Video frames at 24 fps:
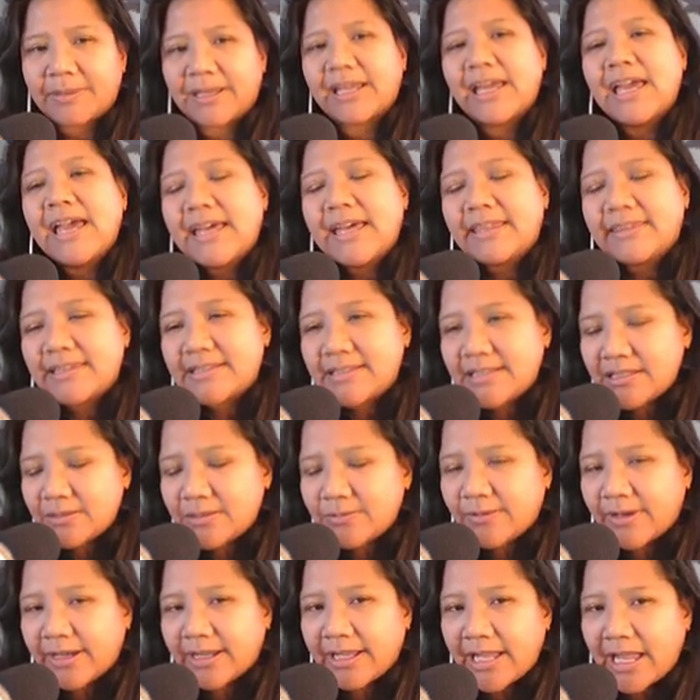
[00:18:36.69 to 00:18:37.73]
This is why
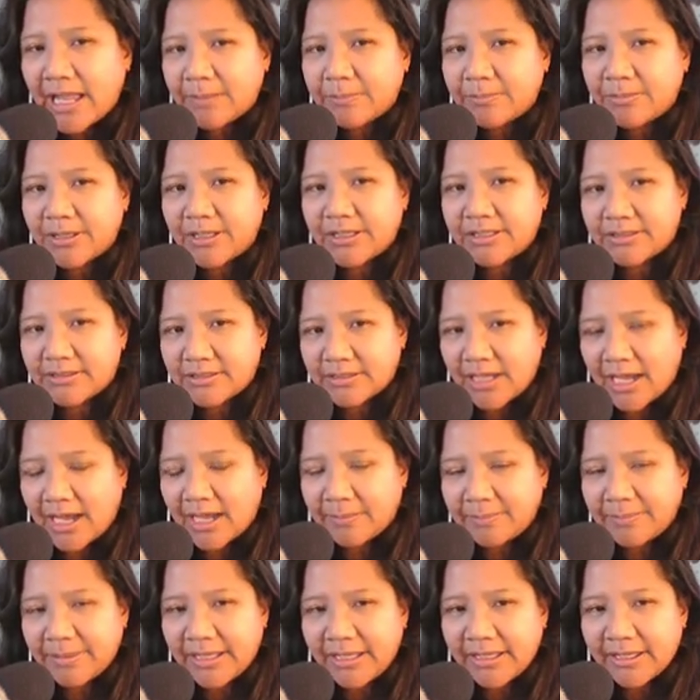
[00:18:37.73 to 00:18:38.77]
I put
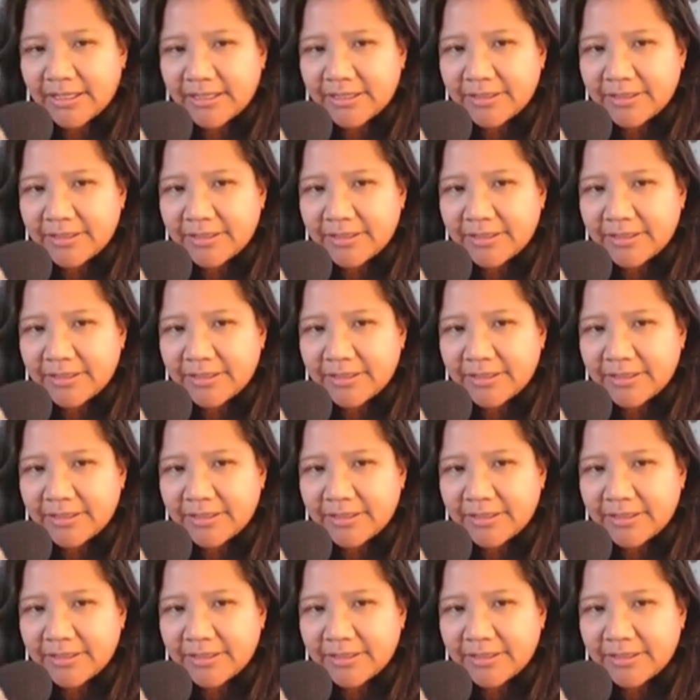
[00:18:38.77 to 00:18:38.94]
topic